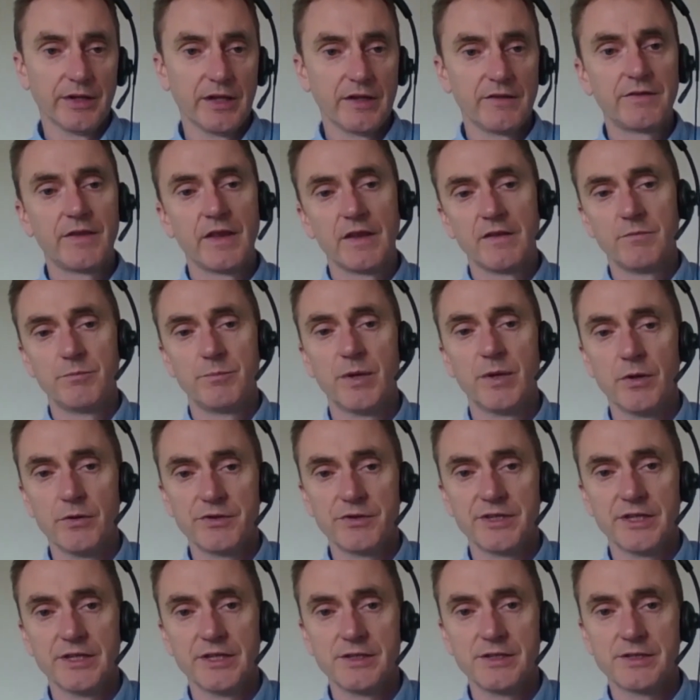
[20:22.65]
They've
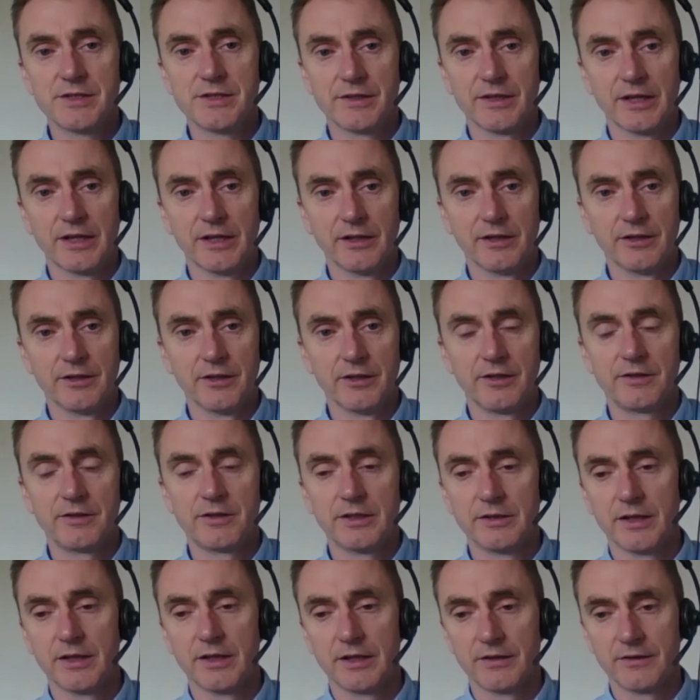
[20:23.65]
built into that, and I
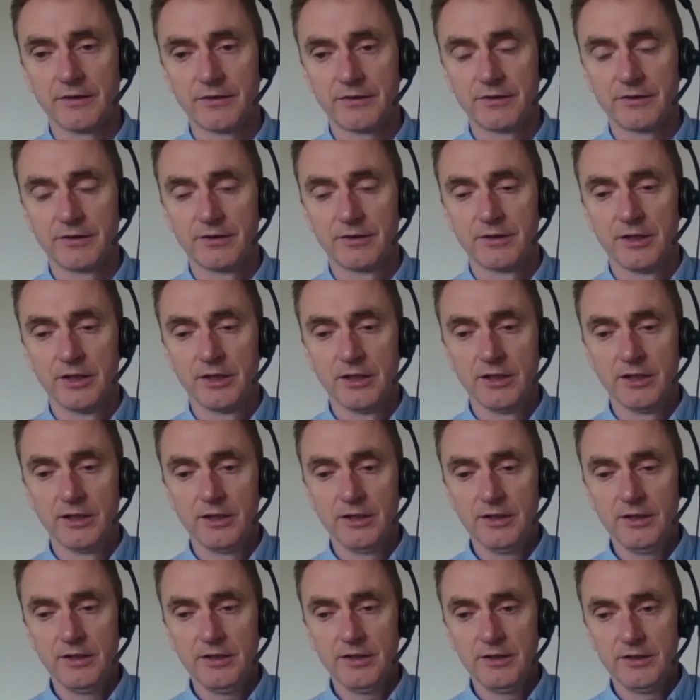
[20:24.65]
think that's,
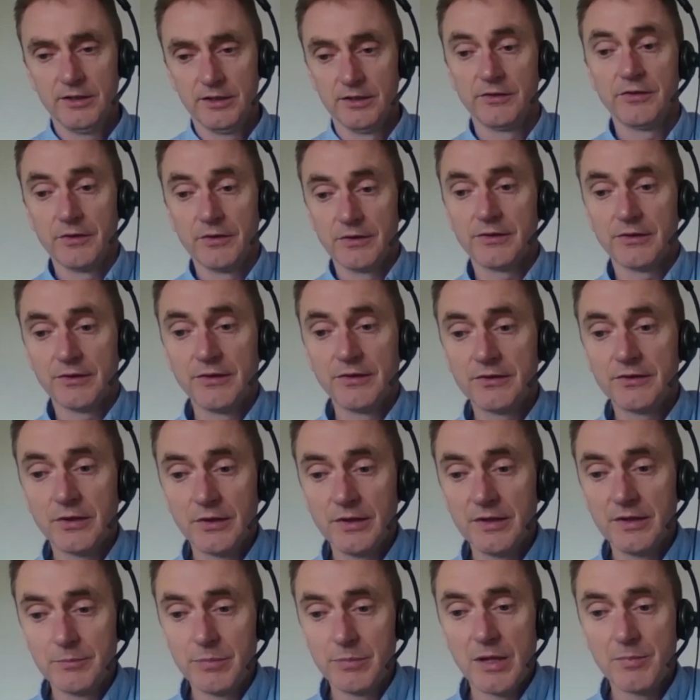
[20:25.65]
so
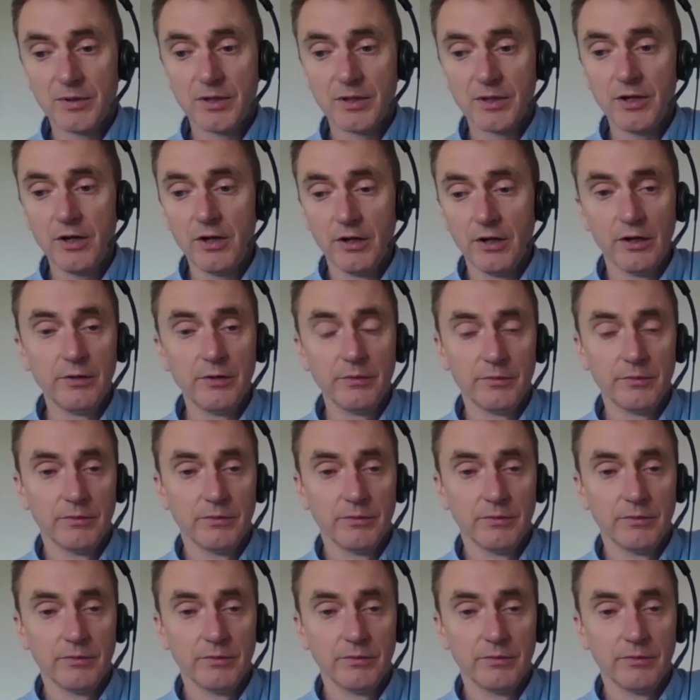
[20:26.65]
people are